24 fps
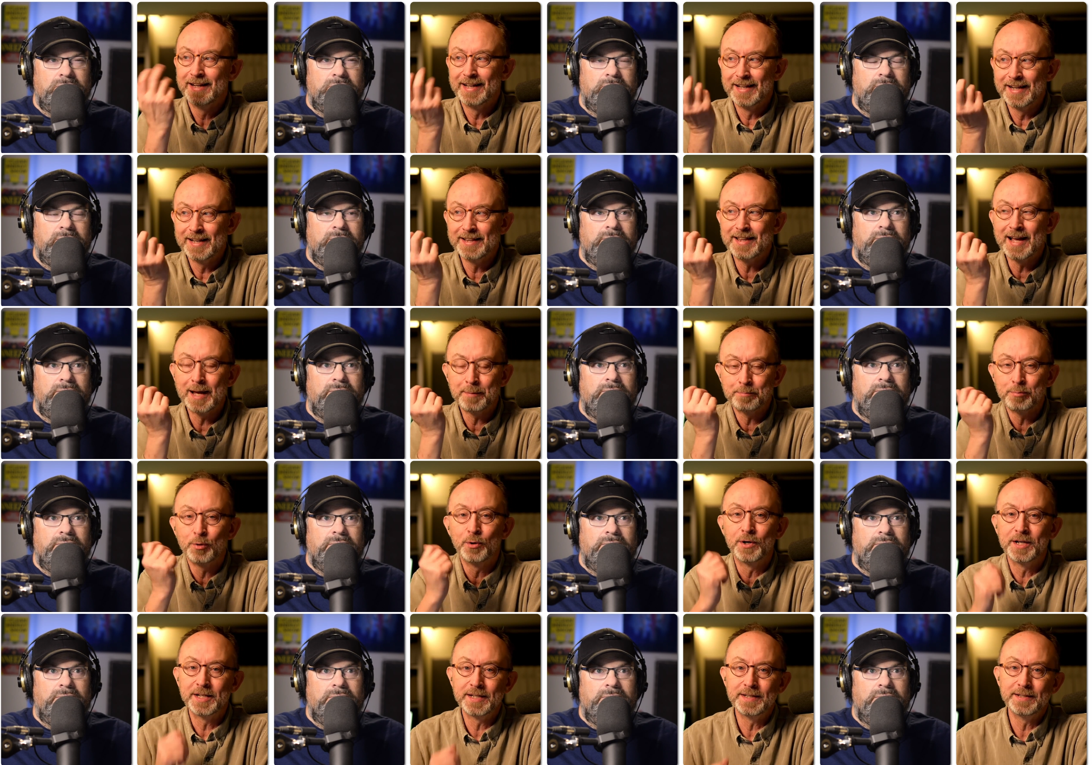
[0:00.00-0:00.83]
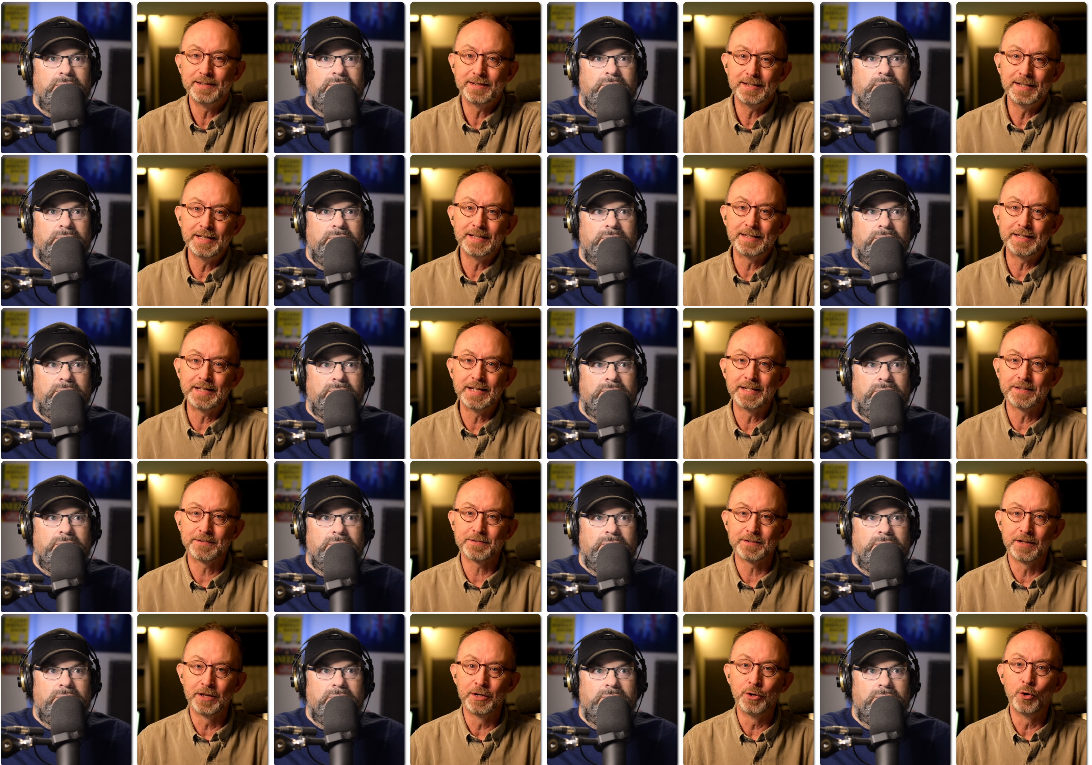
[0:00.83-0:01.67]
Speaker 1: And at that point it it
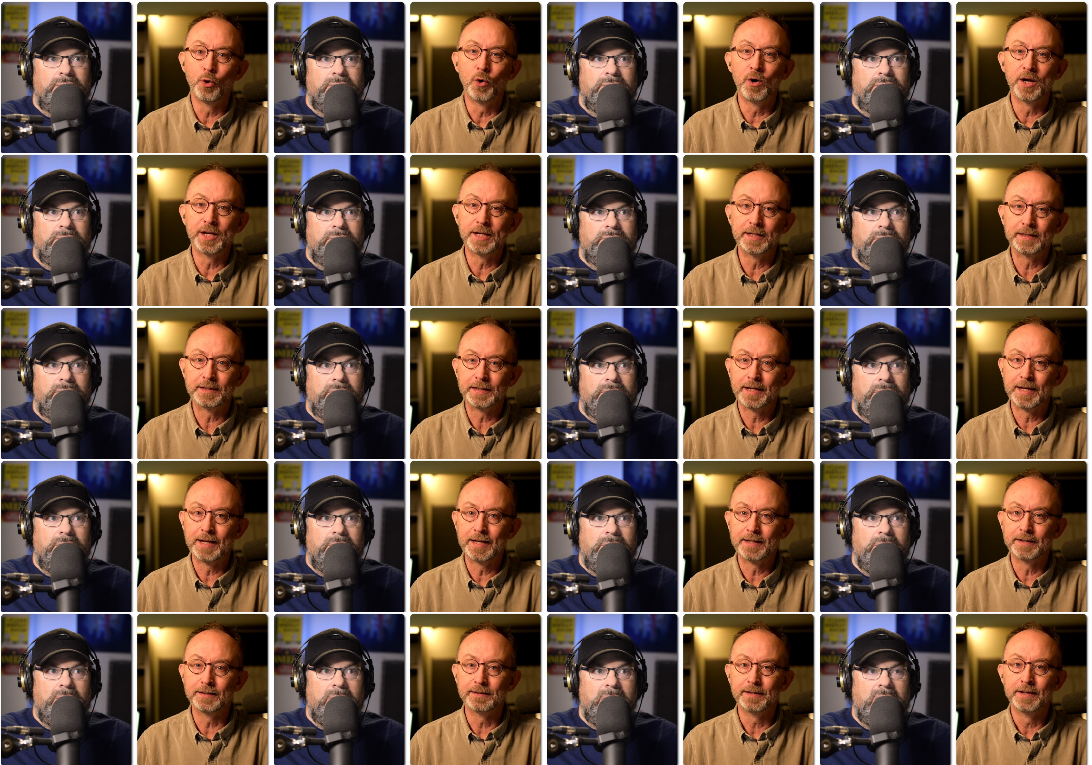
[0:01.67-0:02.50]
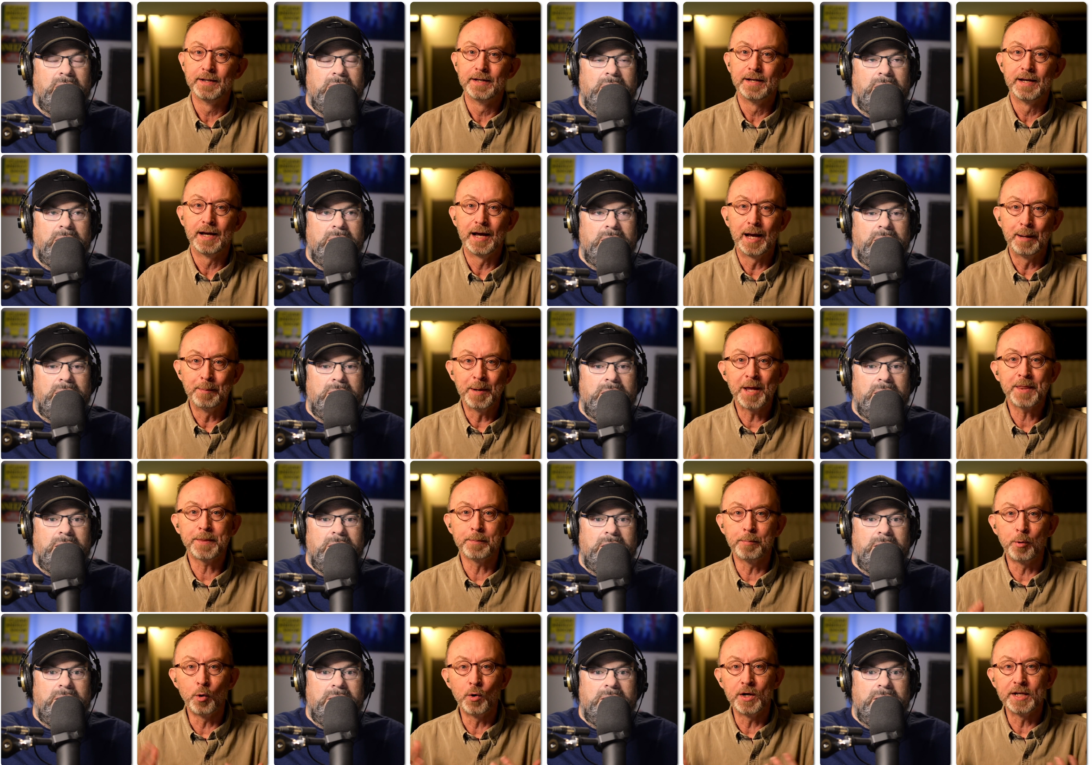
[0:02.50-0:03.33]
gets annoying and I'm
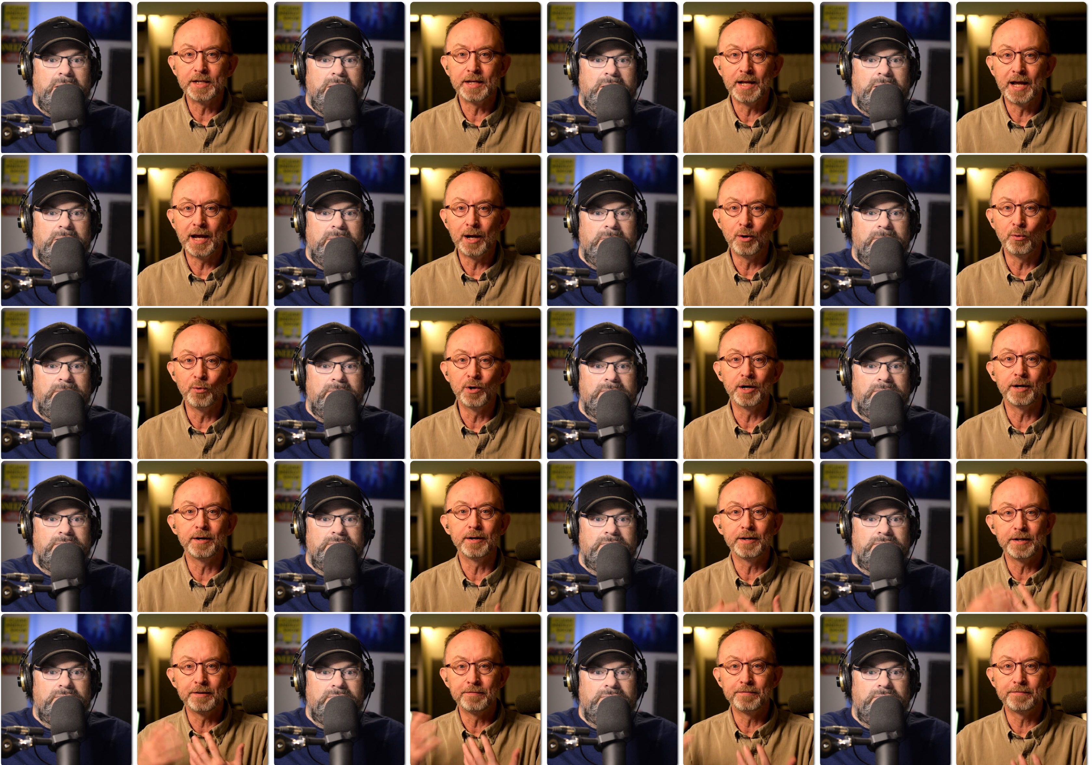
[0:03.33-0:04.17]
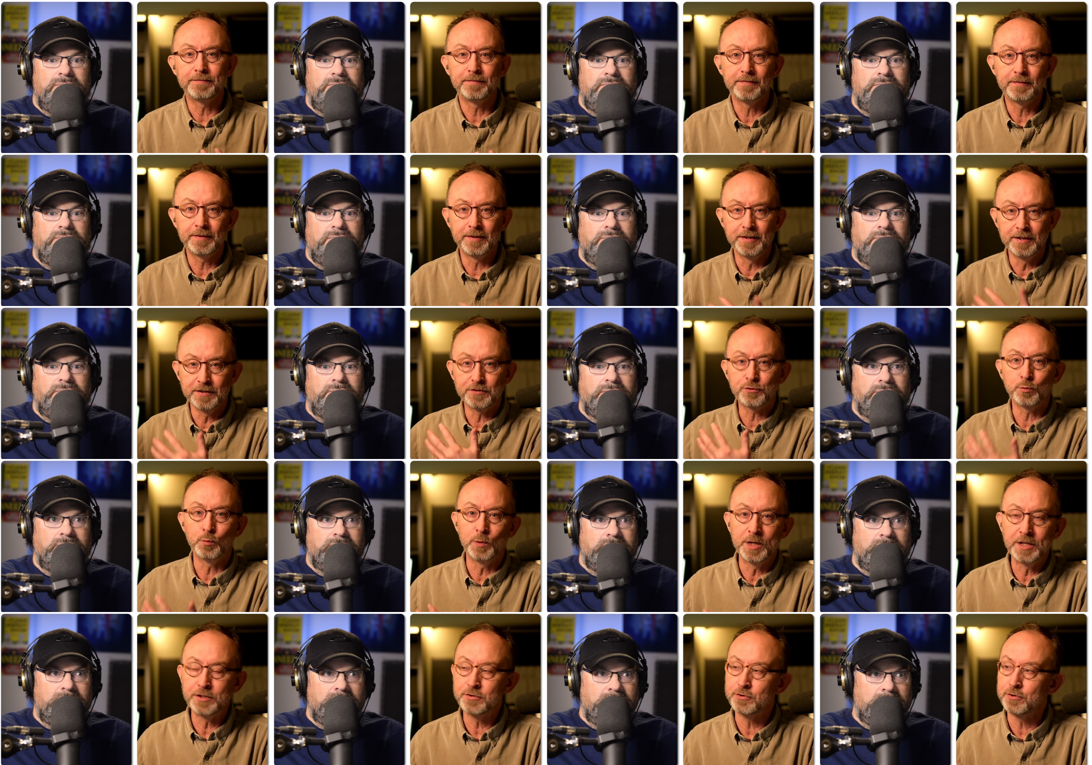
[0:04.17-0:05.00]
at the point now where if
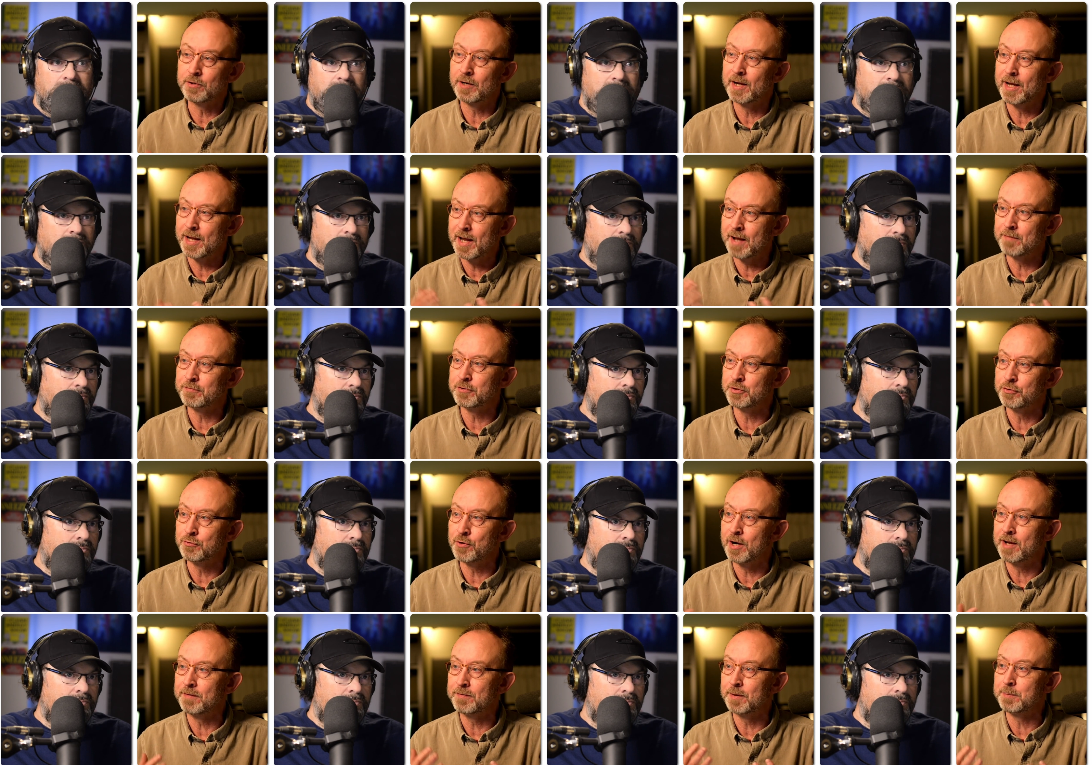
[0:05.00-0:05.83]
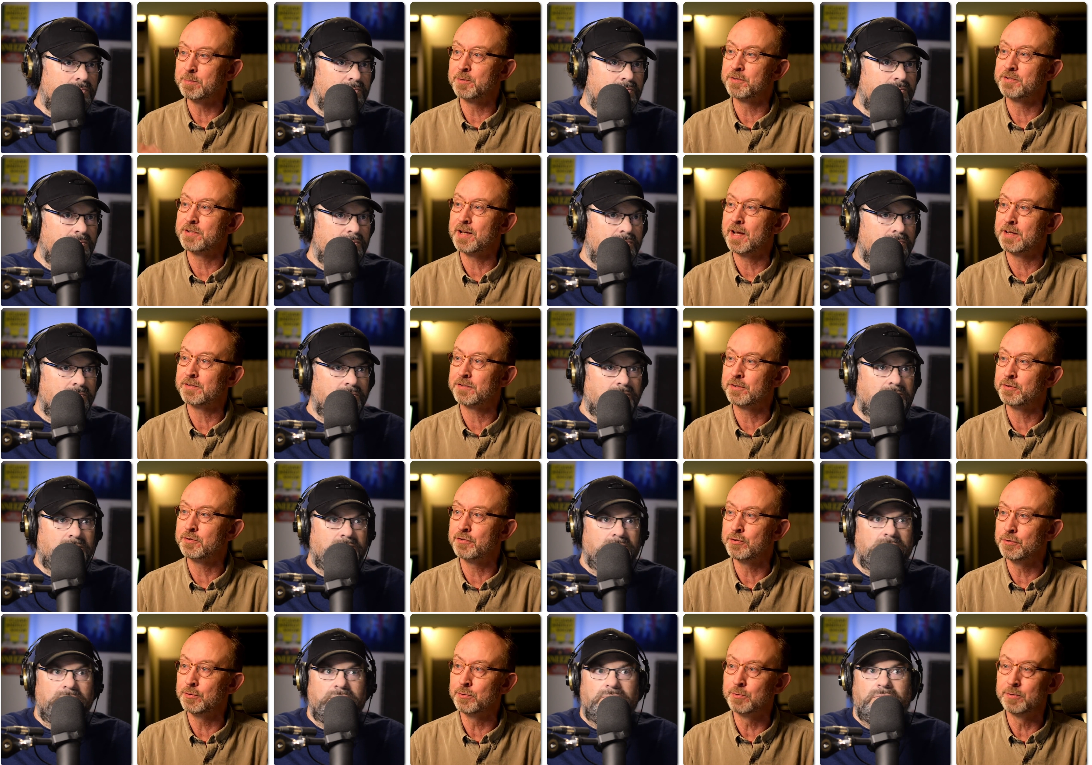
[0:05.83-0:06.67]
this winter I have to drive up to
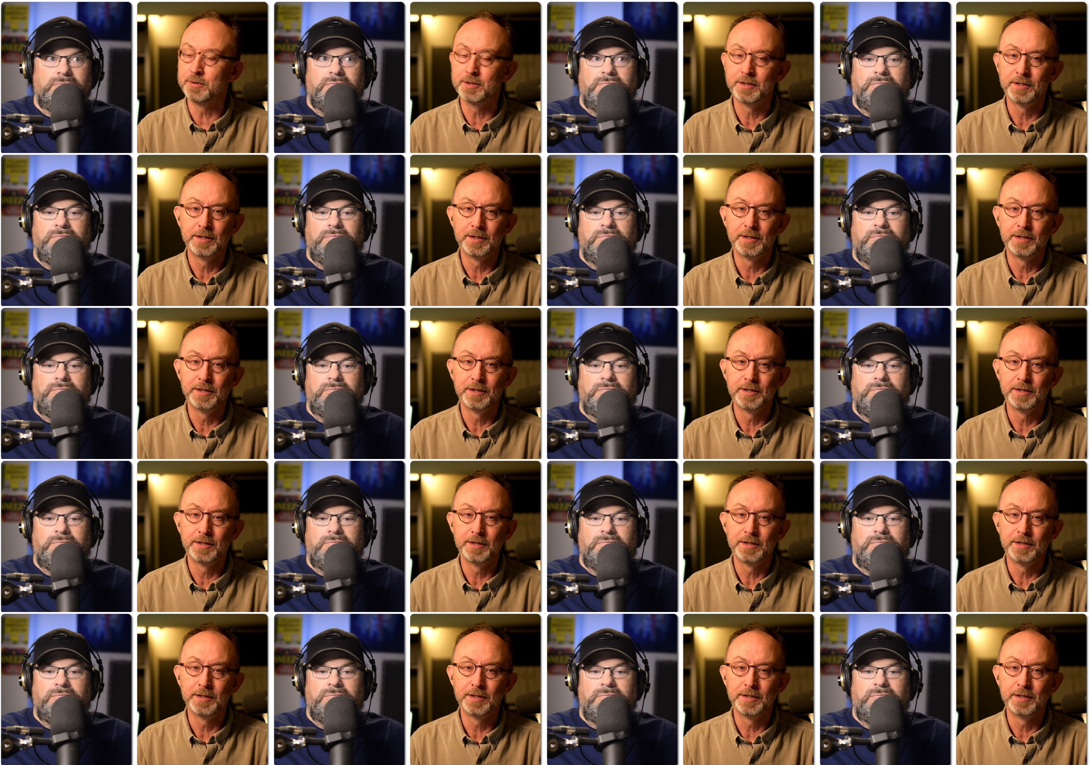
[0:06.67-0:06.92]
Saskatoon